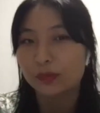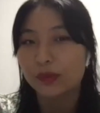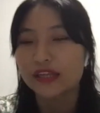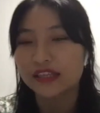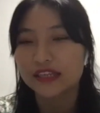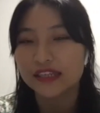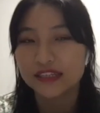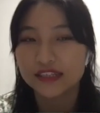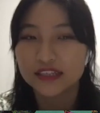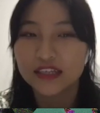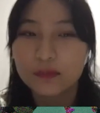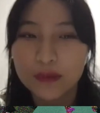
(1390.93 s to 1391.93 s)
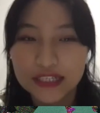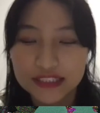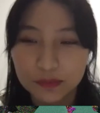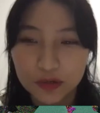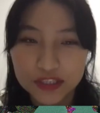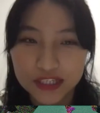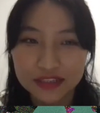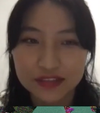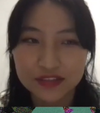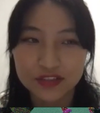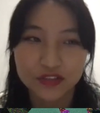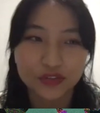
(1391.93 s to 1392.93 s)
but I think it makes some more
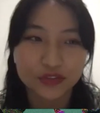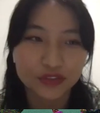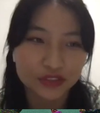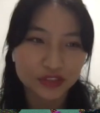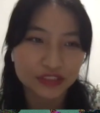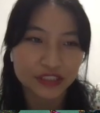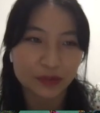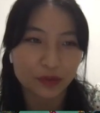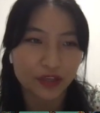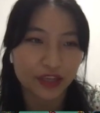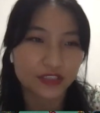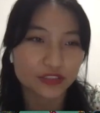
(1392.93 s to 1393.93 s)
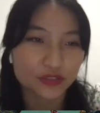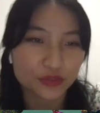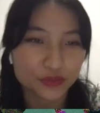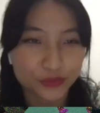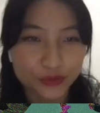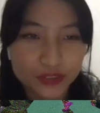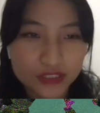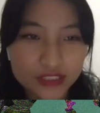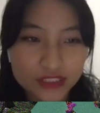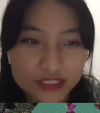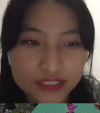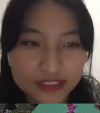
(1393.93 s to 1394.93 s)
sense to skip ahead to
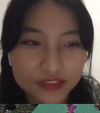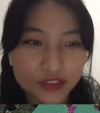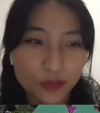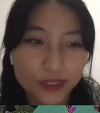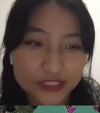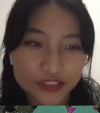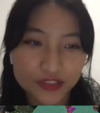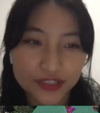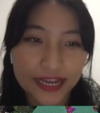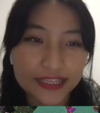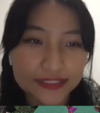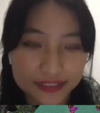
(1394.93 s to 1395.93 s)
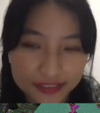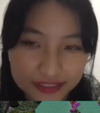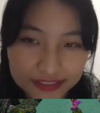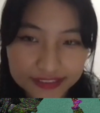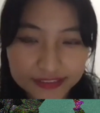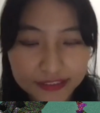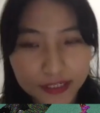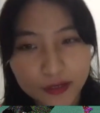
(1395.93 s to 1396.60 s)
the question on islands,